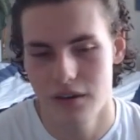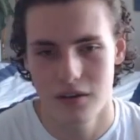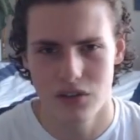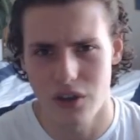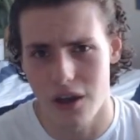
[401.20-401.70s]

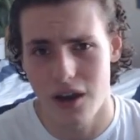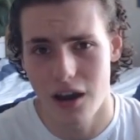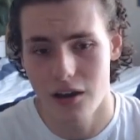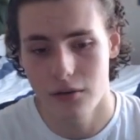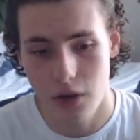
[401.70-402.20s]
So yeah,
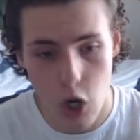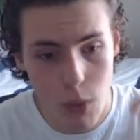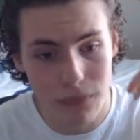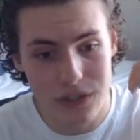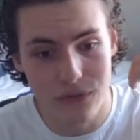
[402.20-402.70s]
uh, I
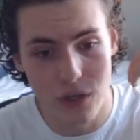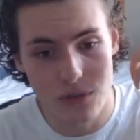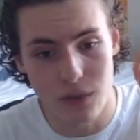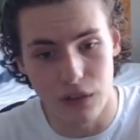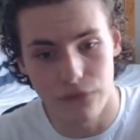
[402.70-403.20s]
hope this video has
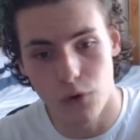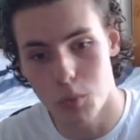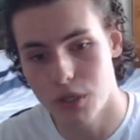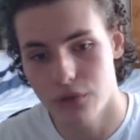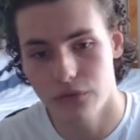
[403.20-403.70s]
been
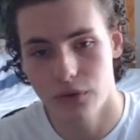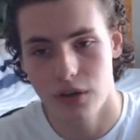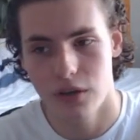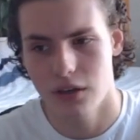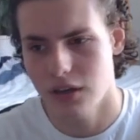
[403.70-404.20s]
informative.
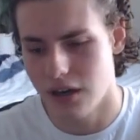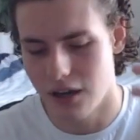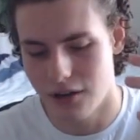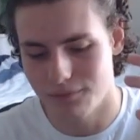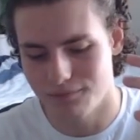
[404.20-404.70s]

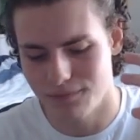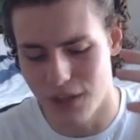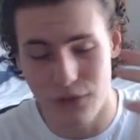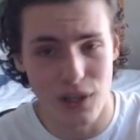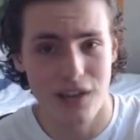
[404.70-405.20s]
Um,
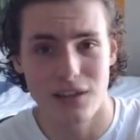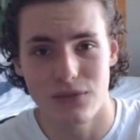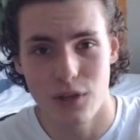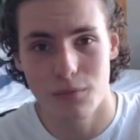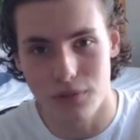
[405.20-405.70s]
if you like this
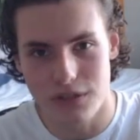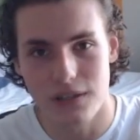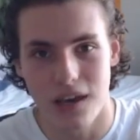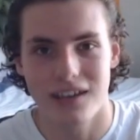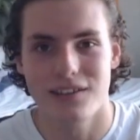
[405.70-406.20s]
video, please
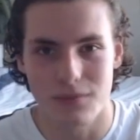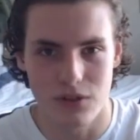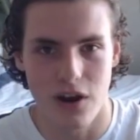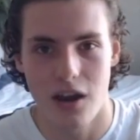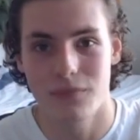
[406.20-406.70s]
like,
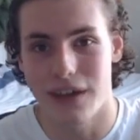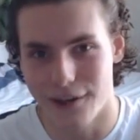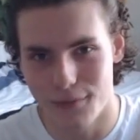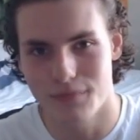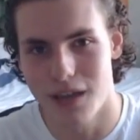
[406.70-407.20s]
subscribe, that
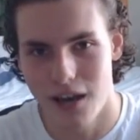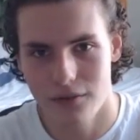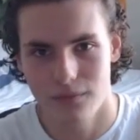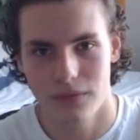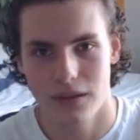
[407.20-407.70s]
helps me out.
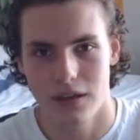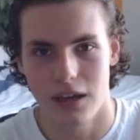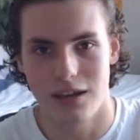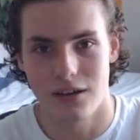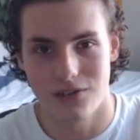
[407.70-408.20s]

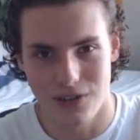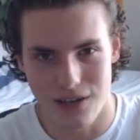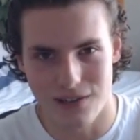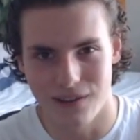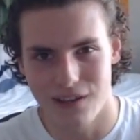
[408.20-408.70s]
And I'll see you
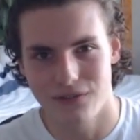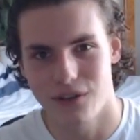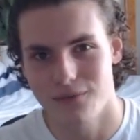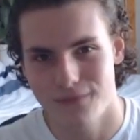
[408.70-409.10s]
guys in the next video.